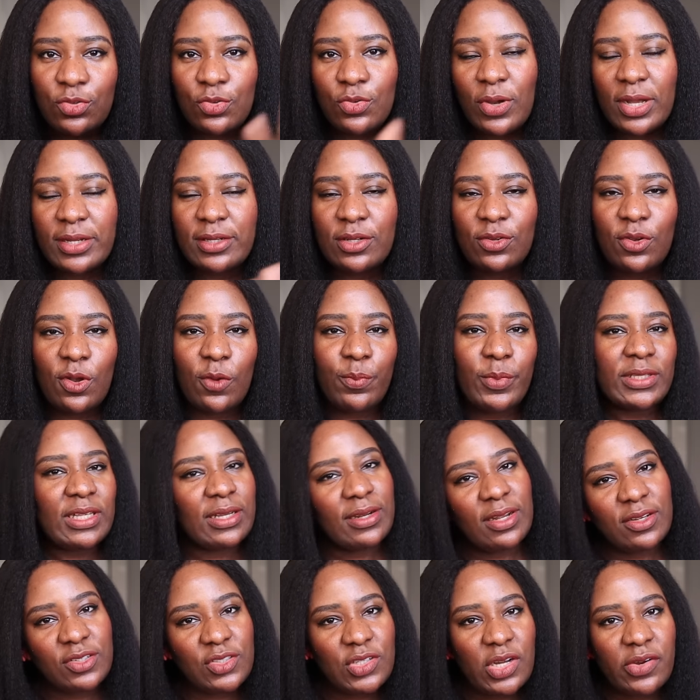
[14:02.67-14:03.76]
You and the government are
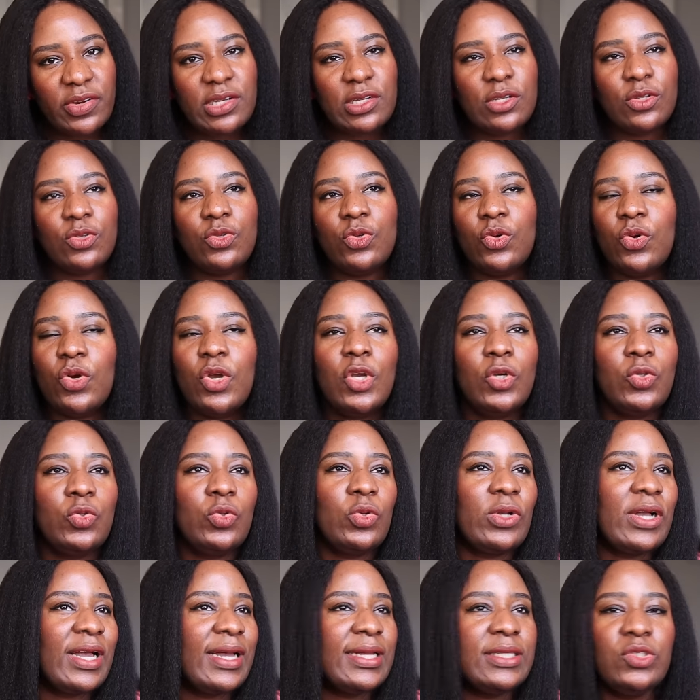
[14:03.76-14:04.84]
now sharing it. So, you
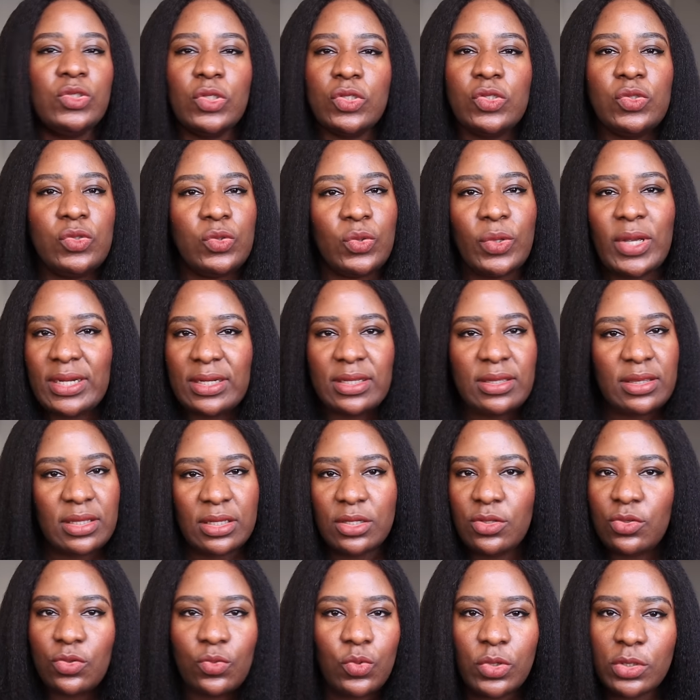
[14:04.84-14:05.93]
can't just do
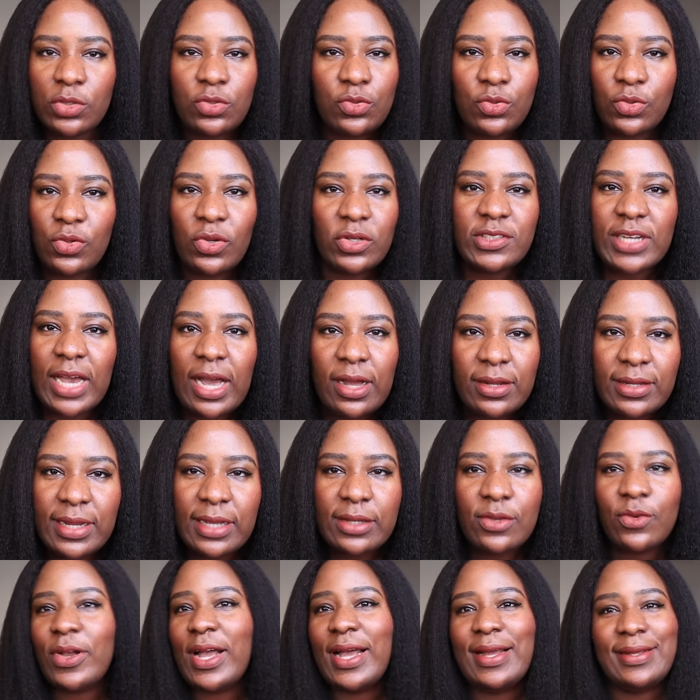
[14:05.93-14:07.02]
anything you want to your child.
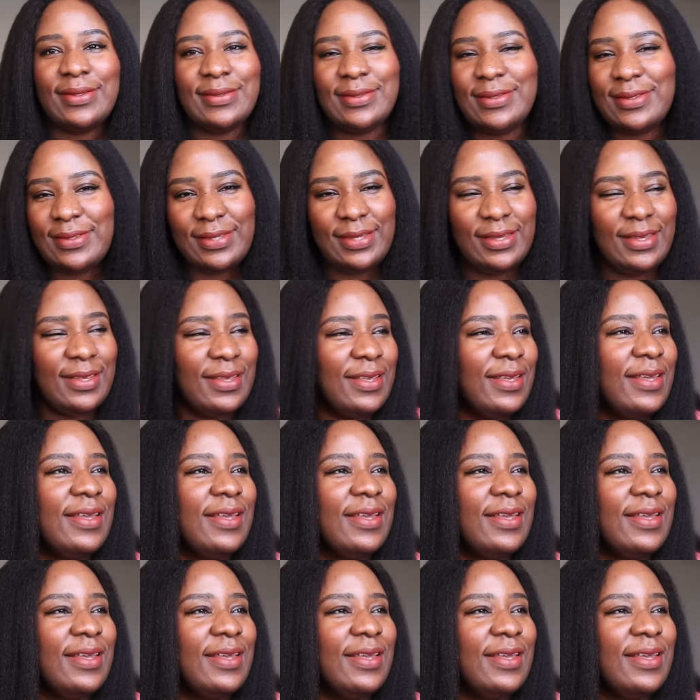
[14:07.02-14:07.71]
Like, you can't.